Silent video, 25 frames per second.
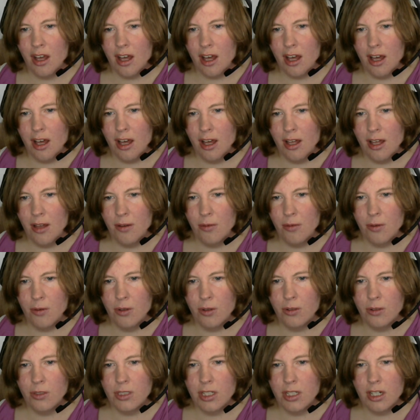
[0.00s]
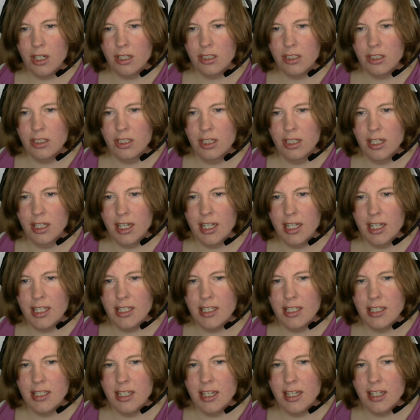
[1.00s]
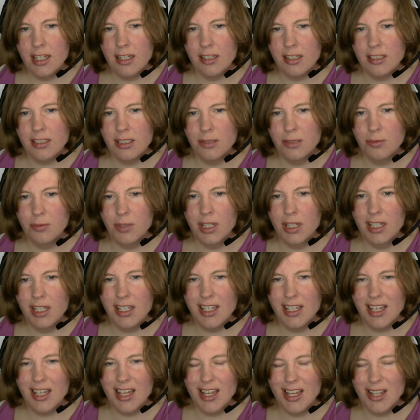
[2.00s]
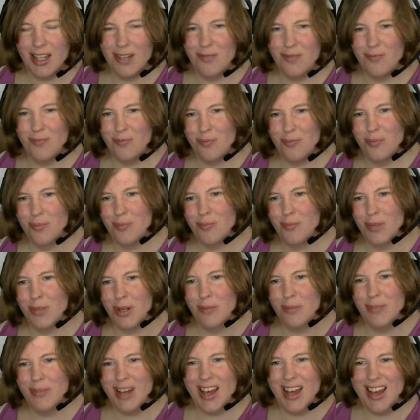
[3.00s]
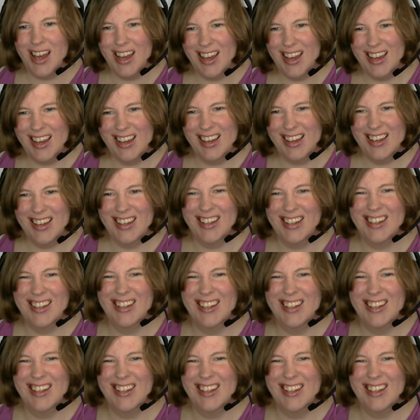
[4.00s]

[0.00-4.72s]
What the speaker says: I will talk to you guys next week, and Bye bye.